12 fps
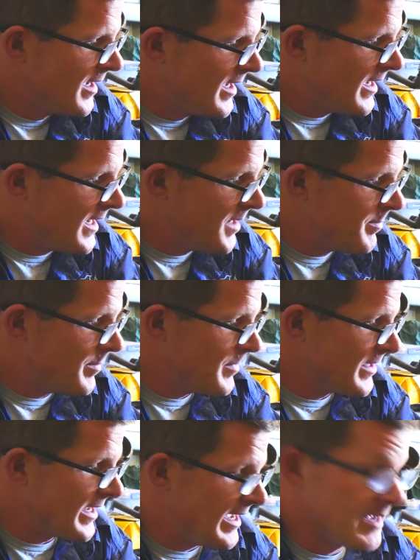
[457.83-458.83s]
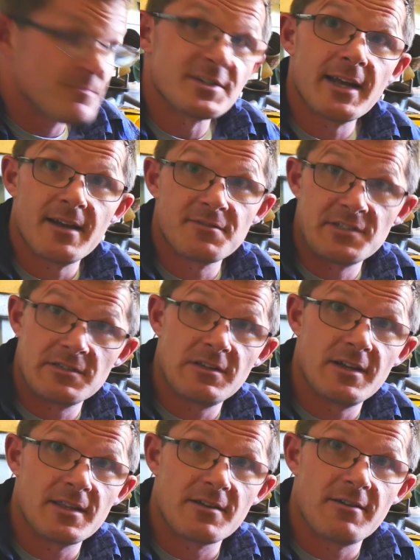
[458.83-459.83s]
The camshaft, just
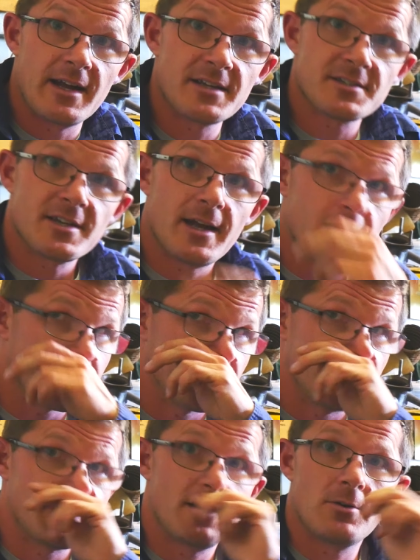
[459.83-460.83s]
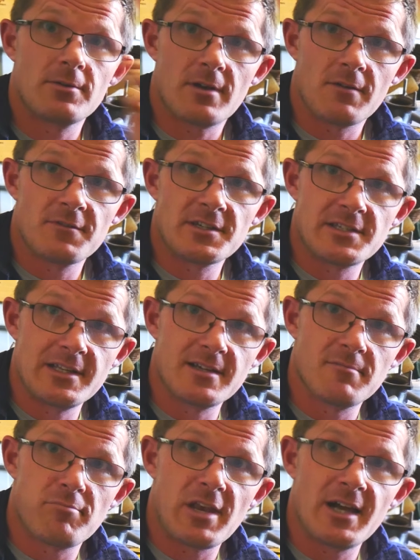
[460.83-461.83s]
like the crankshaft, is held obviously
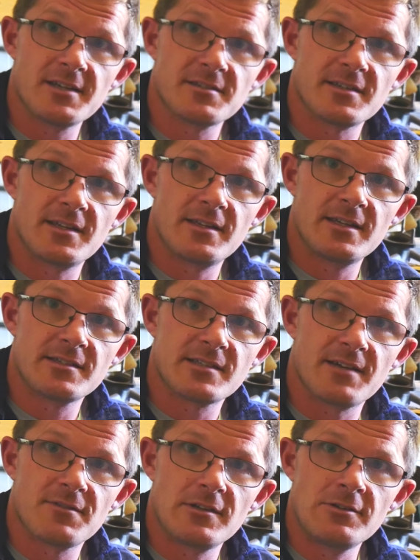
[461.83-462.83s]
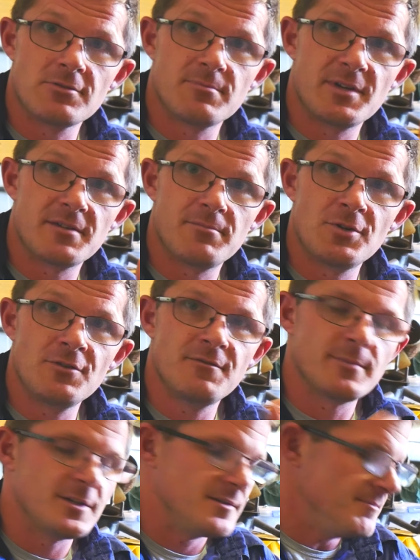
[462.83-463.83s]
in place, and it needs to have a little bit of
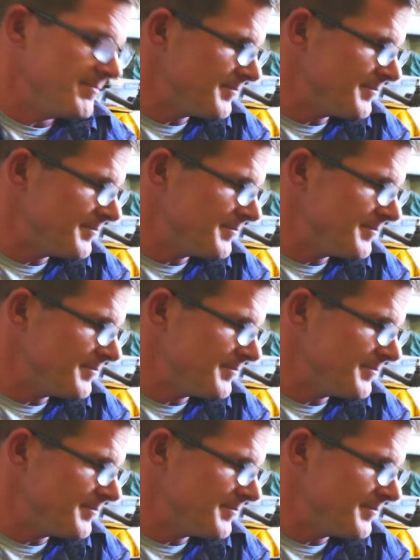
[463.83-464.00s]
movement.